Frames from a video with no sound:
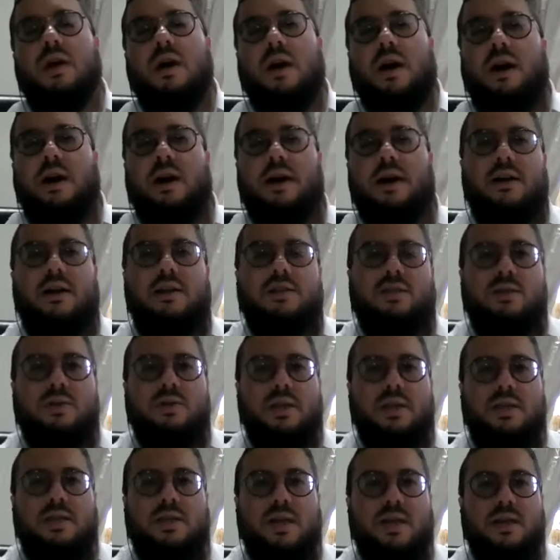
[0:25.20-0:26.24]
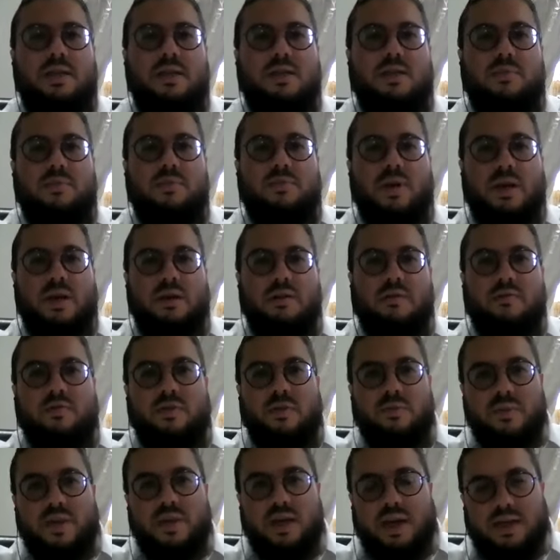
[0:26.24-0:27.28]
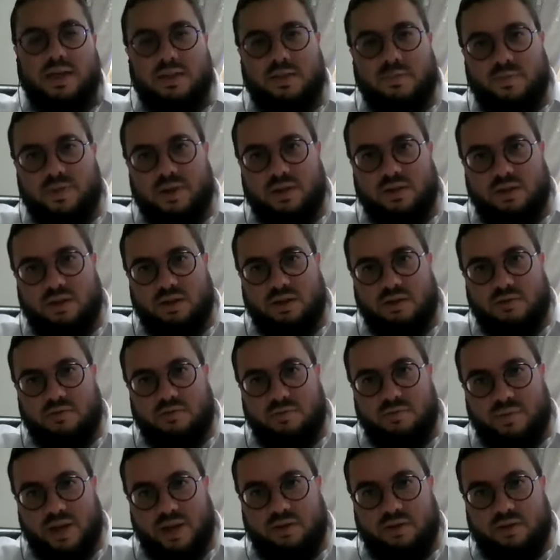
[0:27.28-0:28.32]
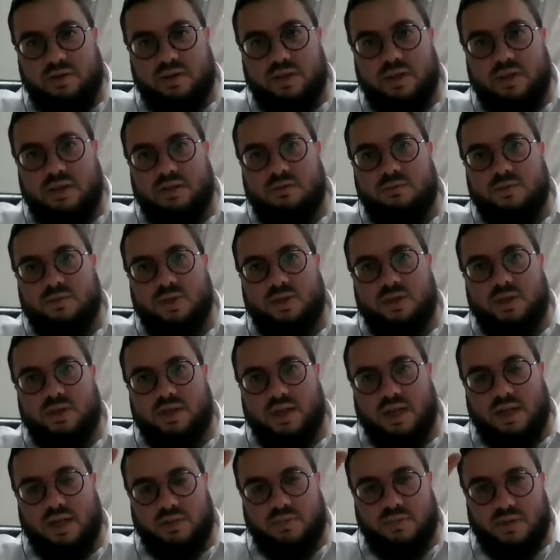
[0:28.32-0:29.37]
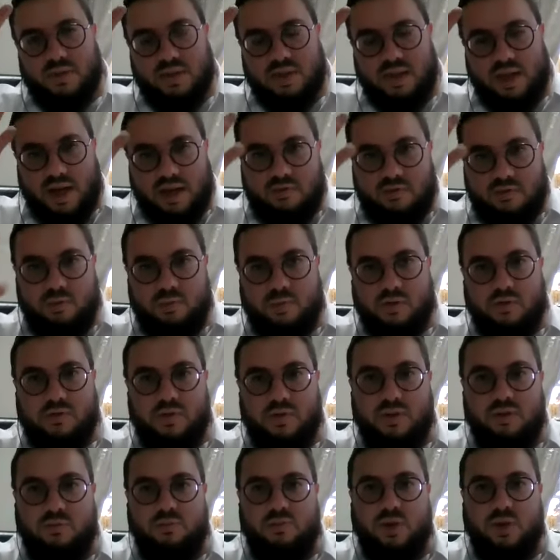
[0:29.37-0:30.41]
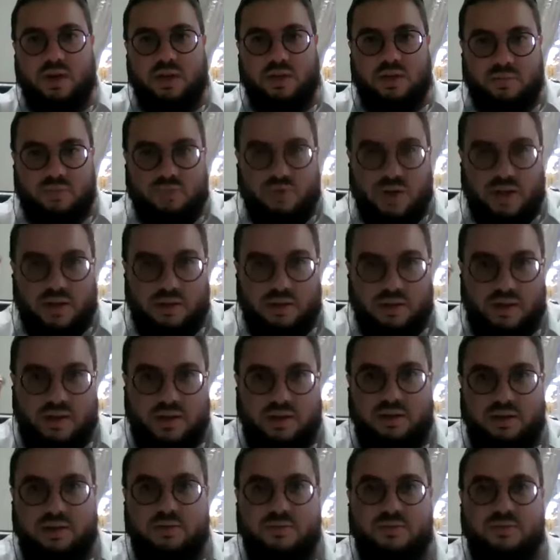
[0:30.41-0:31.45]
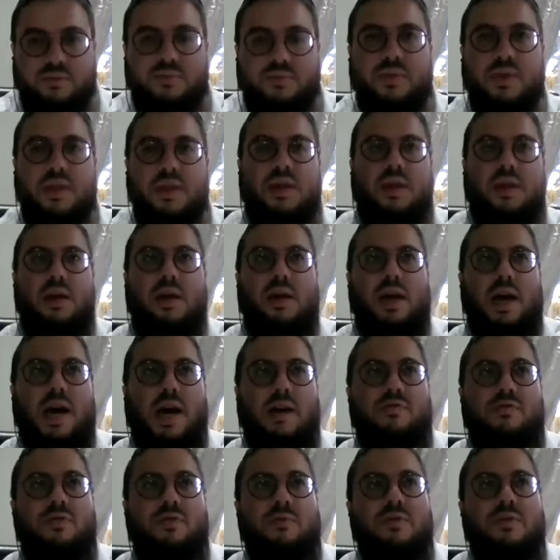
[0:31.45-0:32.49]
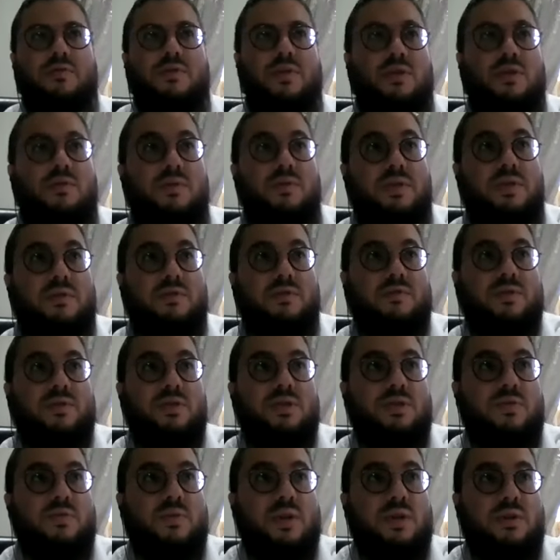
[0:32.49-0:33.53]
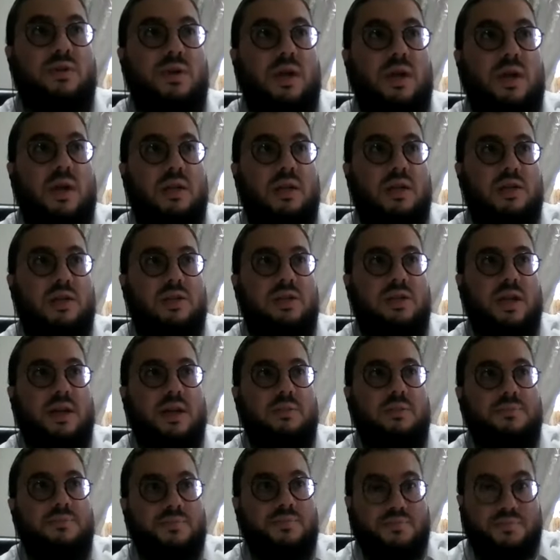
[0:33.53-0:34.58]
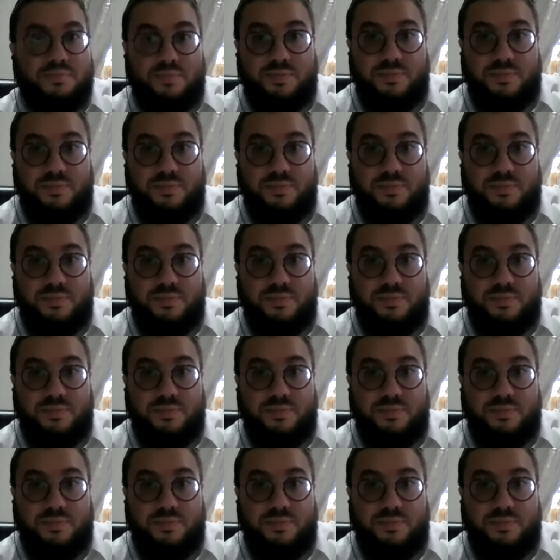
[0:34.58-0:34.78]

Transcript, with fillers: Uh, so he takes the prayer from the aspect of mountain, which is the aspect that Avram Avinu brought the prayer into. Avram Avinu was the first one who called Hashem